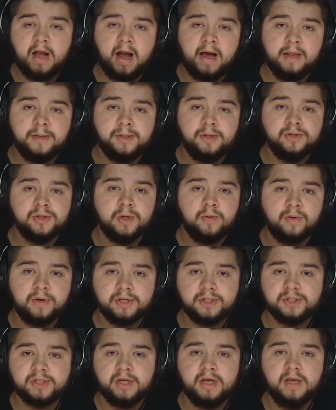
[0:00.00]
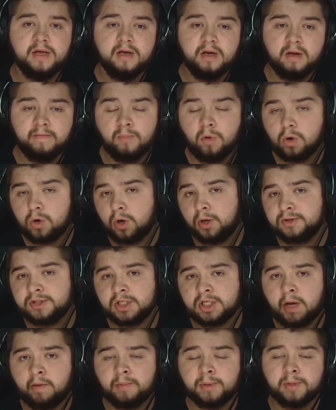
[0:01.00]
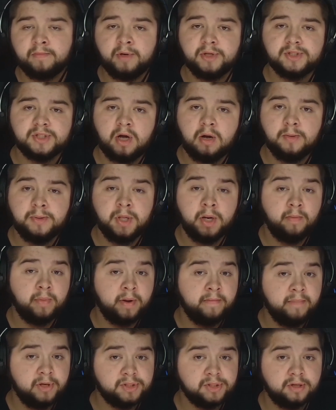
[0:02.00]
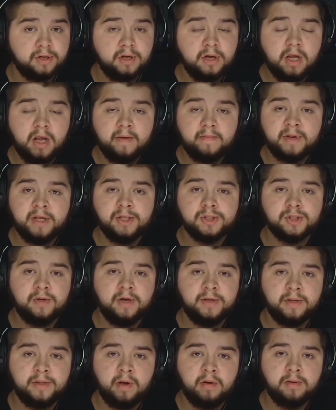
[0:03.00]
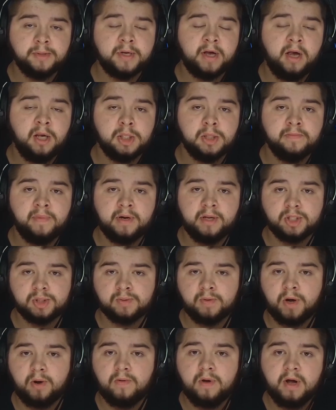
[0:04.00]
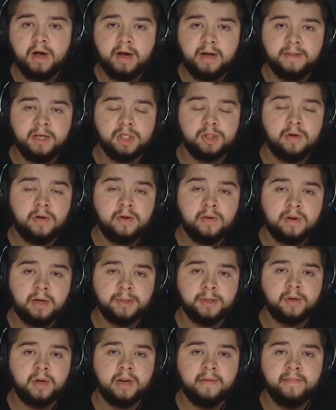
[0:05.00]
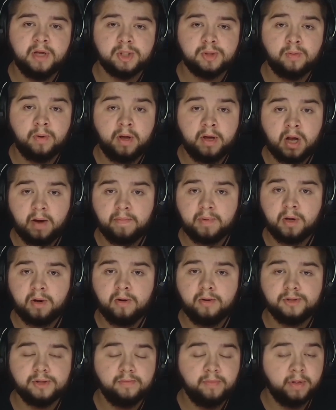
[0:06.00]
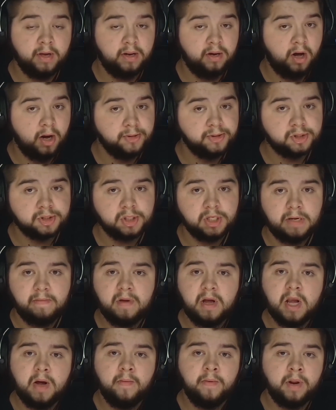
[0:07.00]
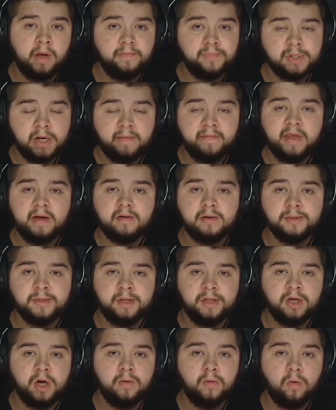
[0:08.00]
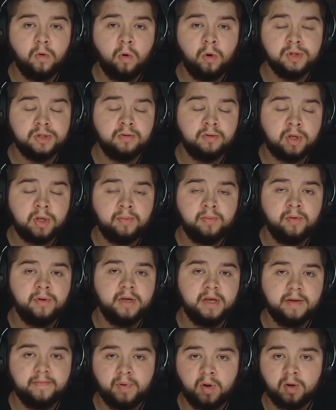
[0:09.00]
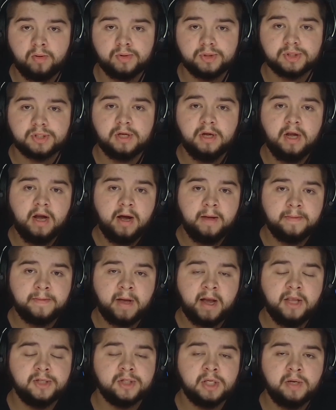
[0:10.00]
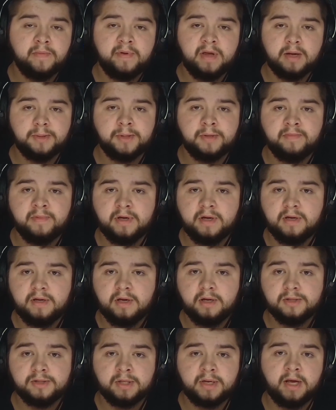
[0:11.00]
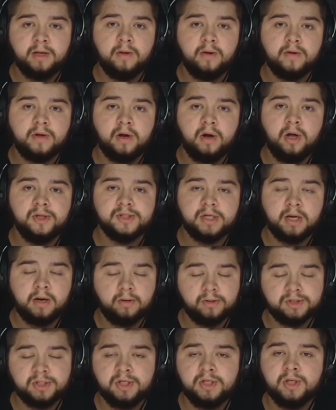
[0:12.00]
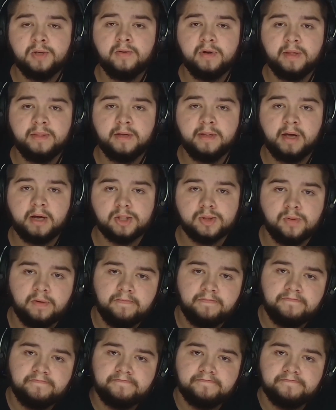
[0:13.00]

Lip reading: And if you do want to see more content come from myself, you don't want to miss it, please do hit the notification bell as well. This way you're never going to miss when I upload, when I live stream, when I premiere a video, or do a community post. That is going to be it for me today though, guys, and I'll see you in the next one.